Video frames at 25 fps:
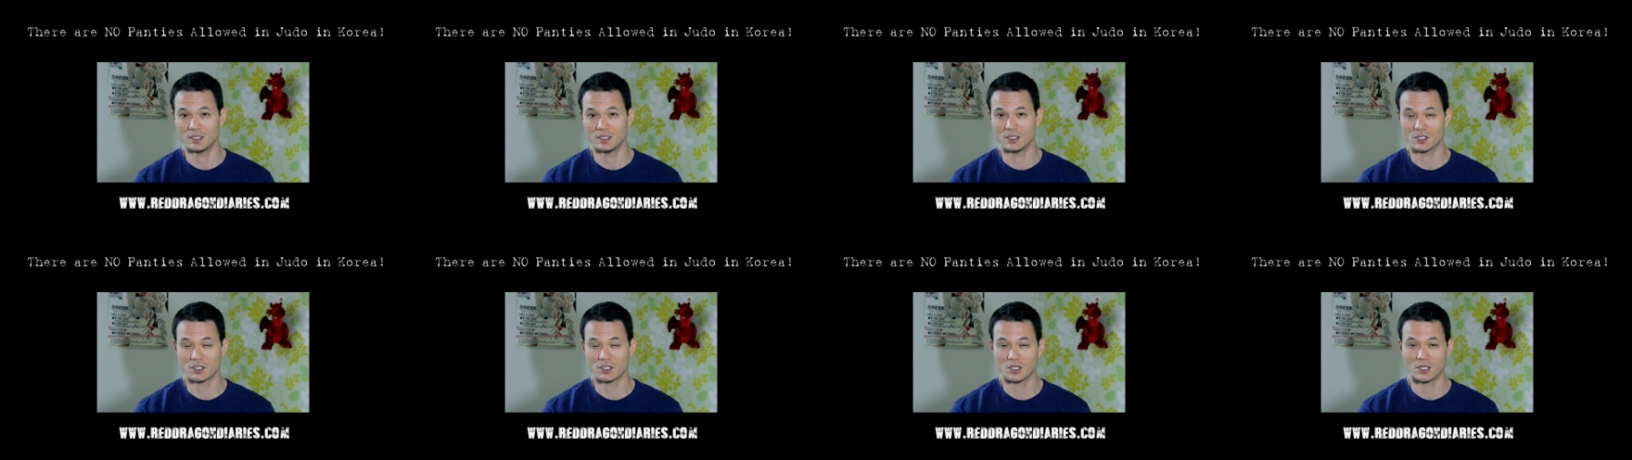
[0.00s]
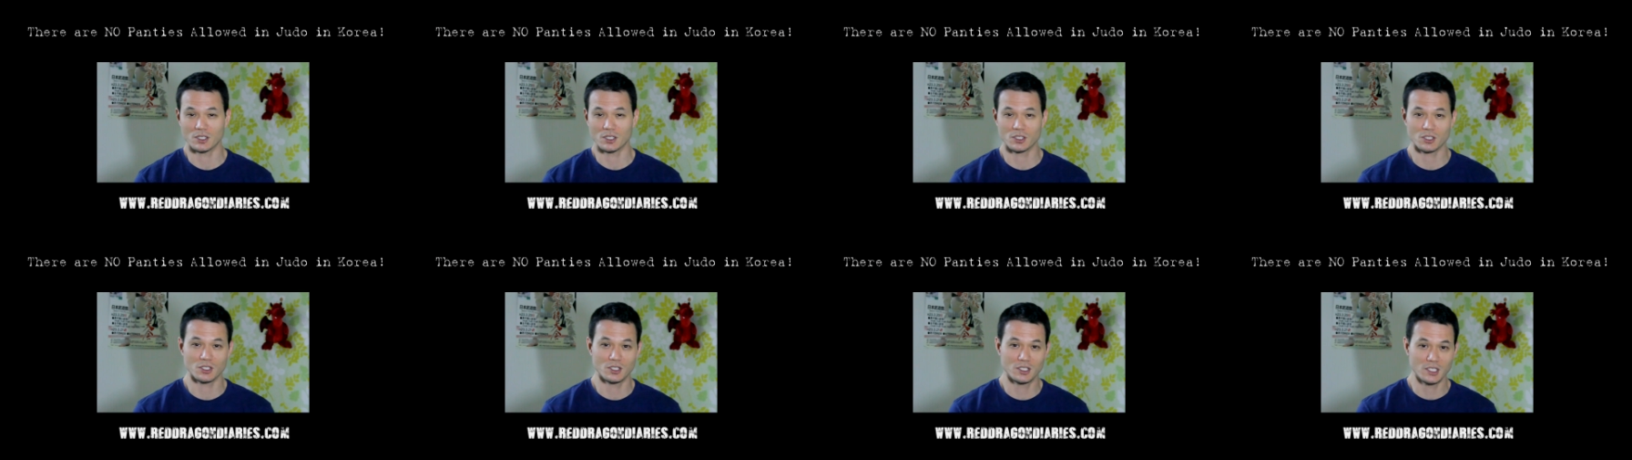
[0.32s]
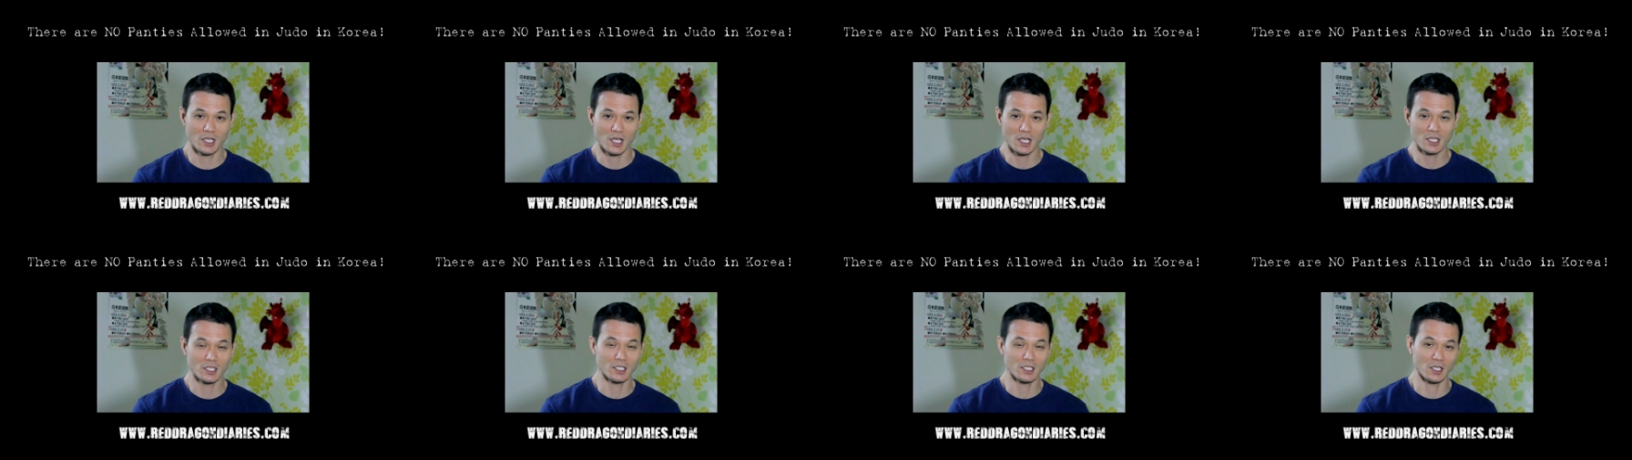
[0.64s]
he starts
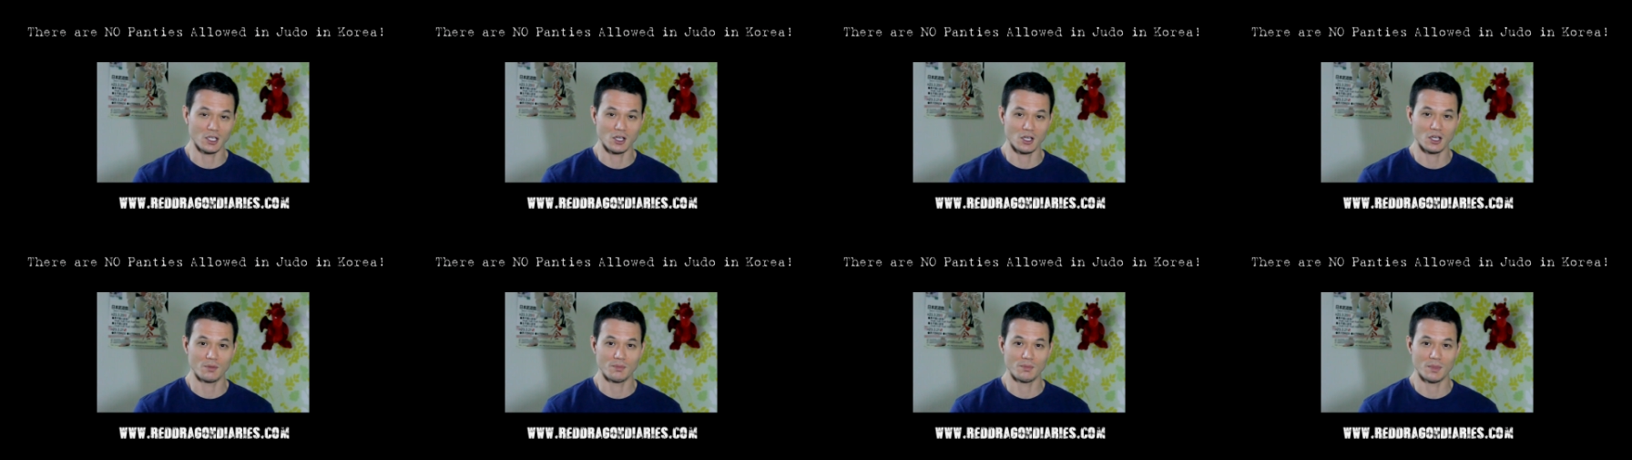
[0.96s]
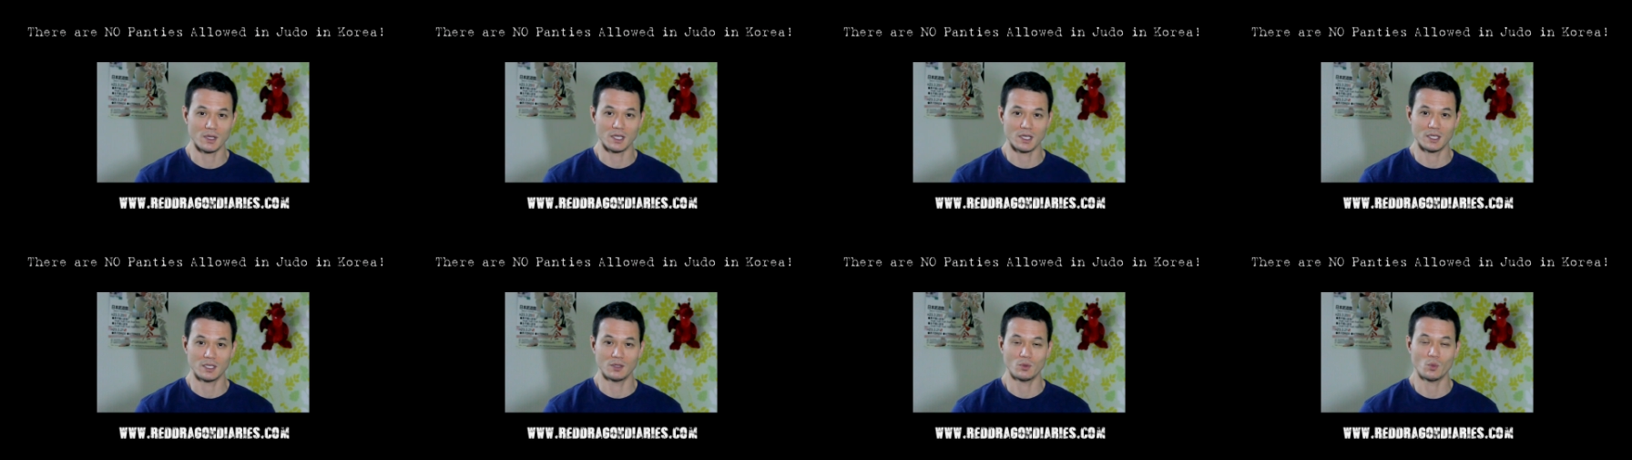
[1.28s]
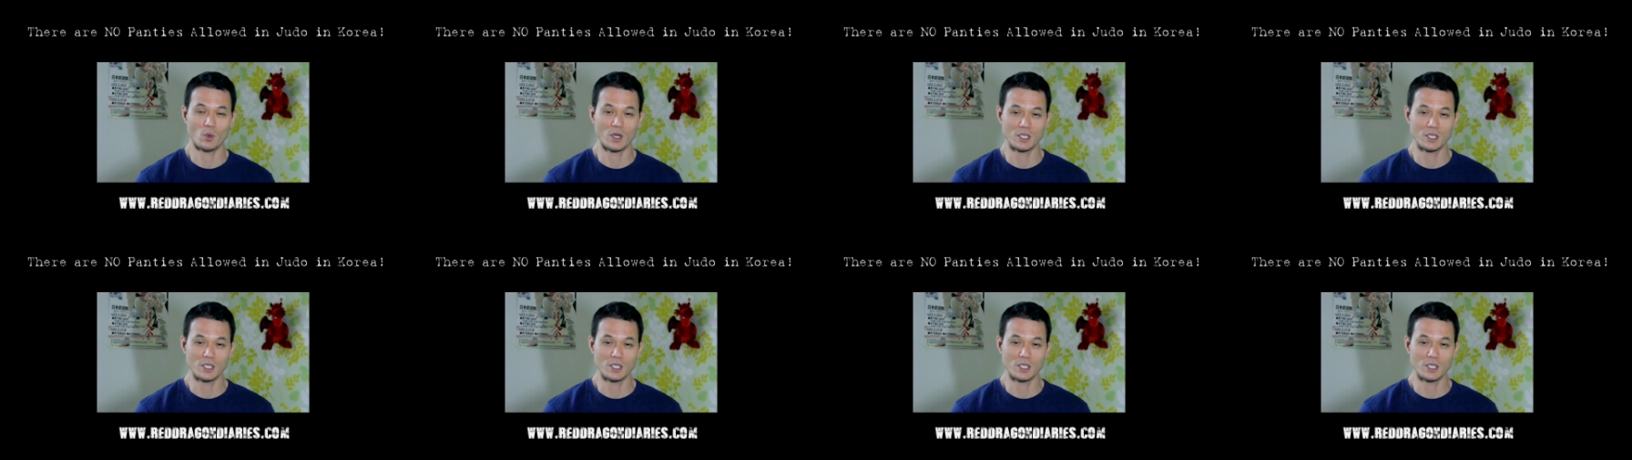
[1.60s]
tugging on my